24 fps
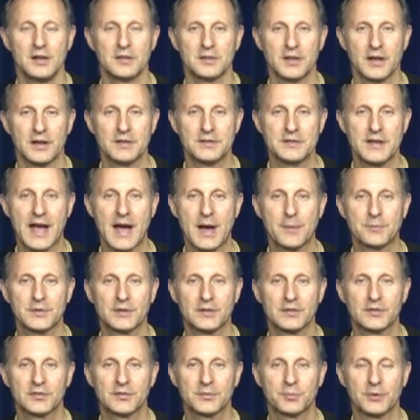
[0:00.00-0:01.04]

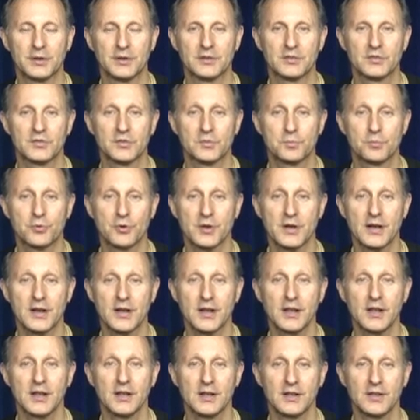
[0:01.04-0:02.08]
Adapting to spring.
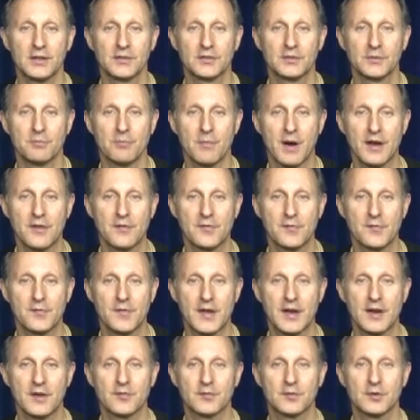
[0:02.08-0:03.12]
Spring is my
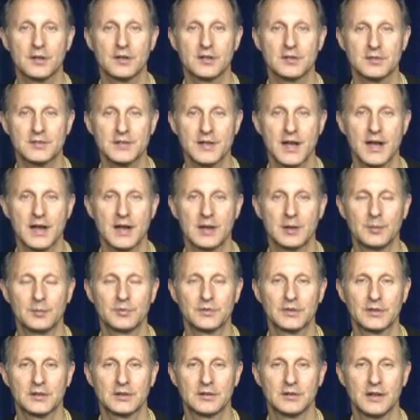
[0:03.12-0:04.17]
favorite time
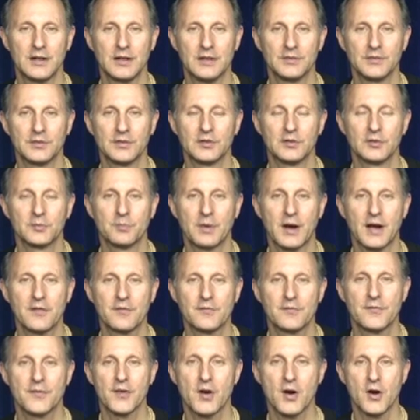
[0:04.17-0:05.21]
to cleanse. It is by
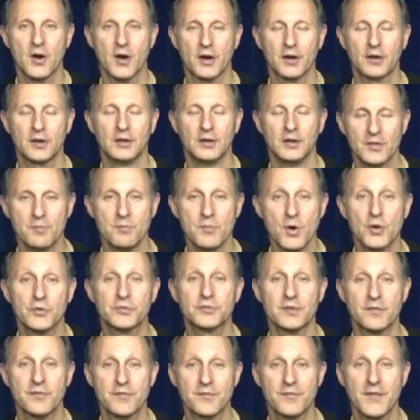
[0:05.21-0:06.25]
far the
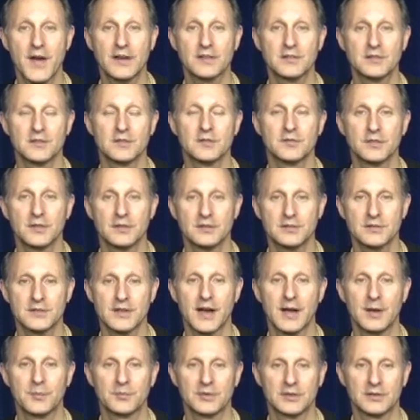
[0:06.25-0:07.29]
most effective
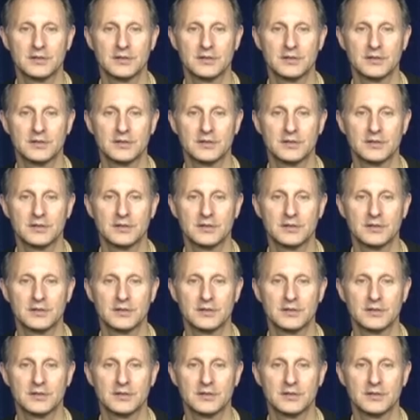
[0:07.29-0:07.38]
time to